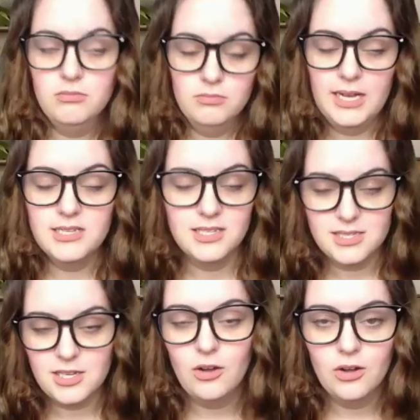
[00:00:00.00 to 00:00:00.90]
as it's
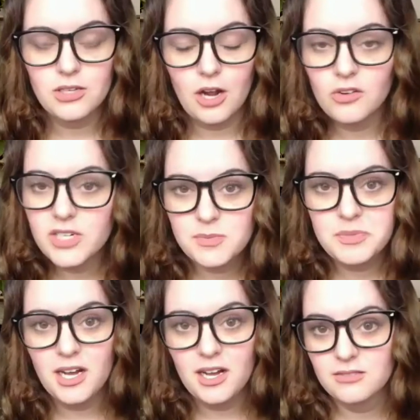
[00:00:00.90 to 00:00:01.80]
called, always
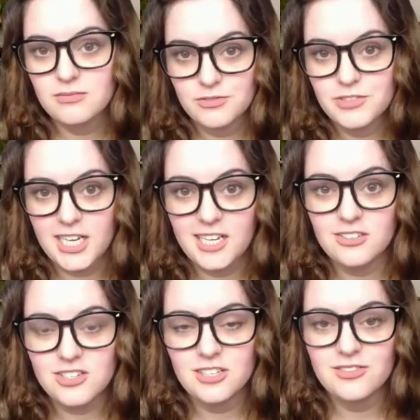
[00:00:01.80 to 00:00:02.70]
be on
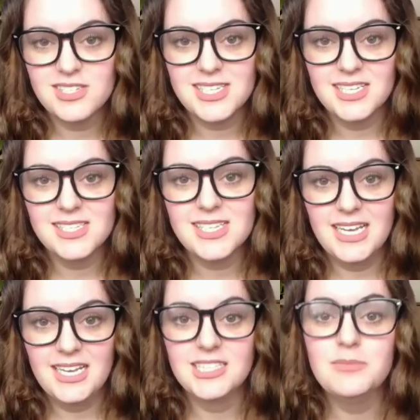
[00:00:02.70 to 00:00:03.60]
retainer services
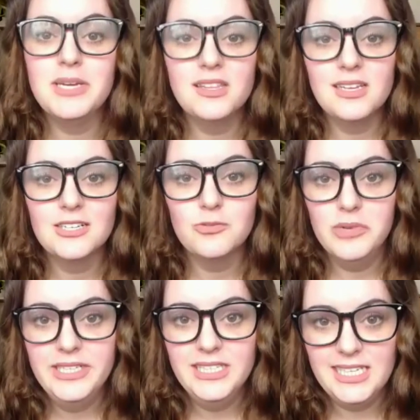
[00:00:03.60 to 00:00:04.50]
and to be there
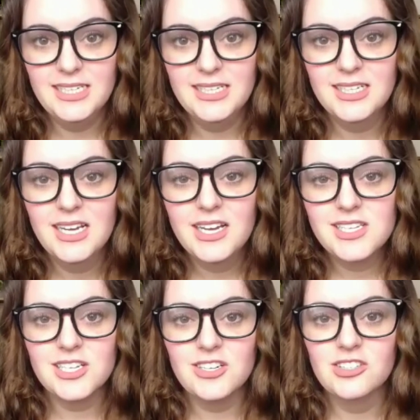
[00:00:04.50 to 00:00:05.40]
when needed.
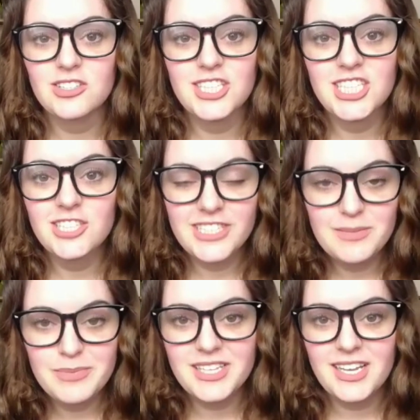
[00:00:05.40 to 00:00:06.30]
So they're going to
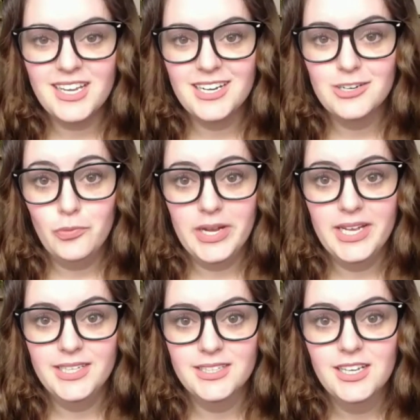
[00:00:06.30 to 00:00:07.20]
be there
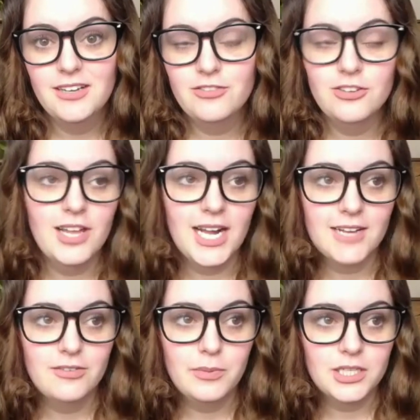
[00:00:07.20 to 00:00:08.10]
when, for lack
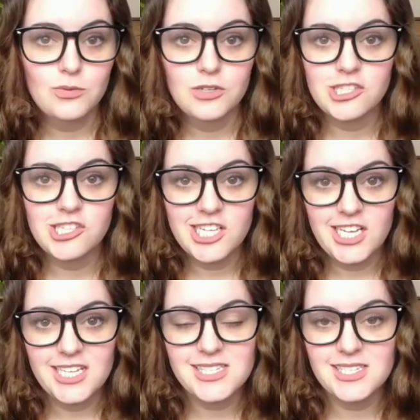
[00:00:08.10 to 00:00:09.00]
of a better word, shit
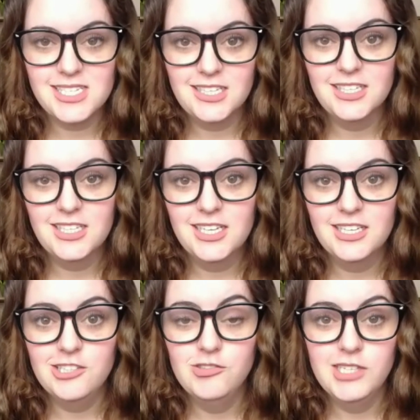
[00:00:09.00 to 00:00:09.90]
hits the ceiling and you